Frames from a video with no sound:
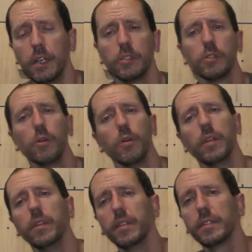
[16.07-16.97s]
So,
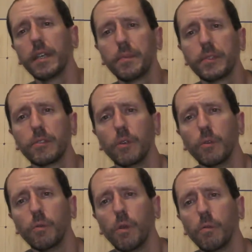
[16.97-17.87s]
in this
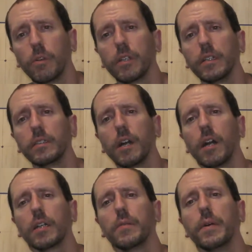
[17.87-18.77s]
episode, what we're going to
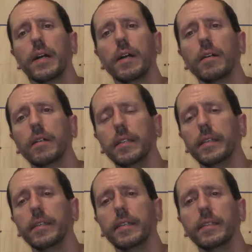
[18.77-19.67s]
talk about
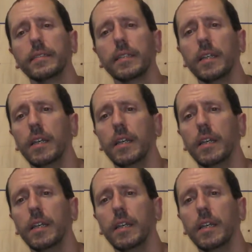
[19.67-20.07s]
is